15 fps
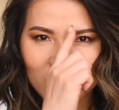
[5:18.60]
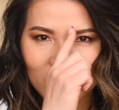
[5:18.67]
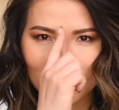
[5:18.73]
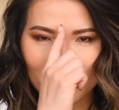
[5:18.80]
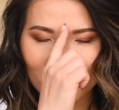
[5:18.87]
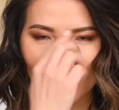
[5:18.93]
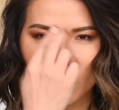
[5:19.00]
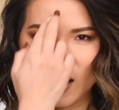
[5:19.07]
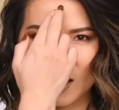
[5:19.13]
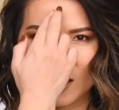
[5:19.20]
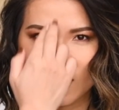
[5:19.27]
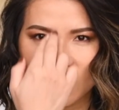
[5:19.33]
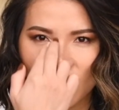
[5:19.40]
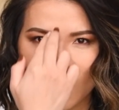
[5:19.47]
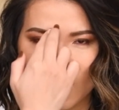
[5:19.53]

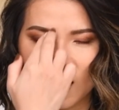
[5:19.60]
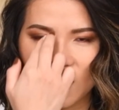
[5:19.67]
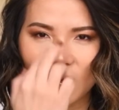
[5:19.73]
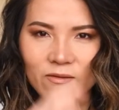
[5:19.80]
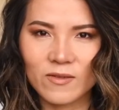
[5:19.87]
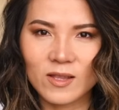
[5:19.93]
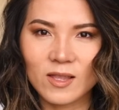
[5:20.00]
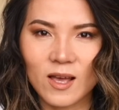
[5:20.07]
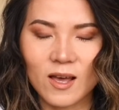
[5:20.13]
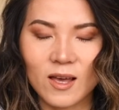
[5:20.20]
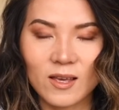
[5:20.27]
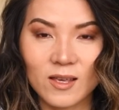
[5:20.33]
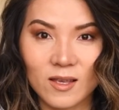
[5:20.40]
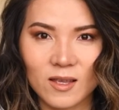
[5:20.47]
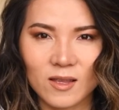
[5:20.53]
create that 11
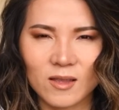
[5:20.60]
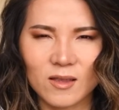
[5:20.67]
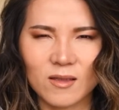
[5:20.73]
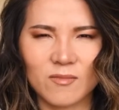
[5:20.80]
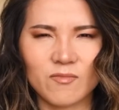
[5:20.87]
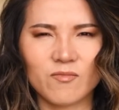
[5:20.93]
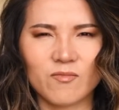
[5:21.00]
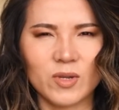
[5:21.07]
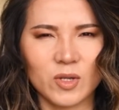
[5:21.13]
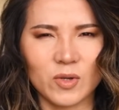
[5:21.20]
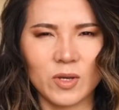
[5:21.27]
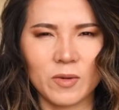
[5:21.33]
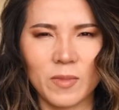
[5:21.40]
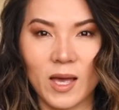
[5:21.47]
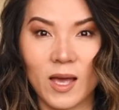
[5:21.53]
line in
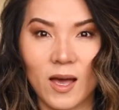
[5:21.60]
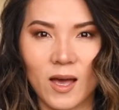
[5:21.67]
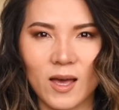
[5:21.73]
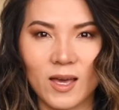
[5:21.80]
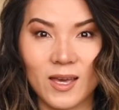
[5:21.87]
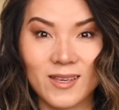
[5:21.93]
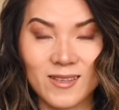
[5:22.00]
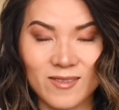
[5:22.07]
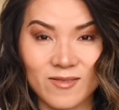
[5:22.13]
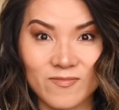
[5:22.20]
between my eyes.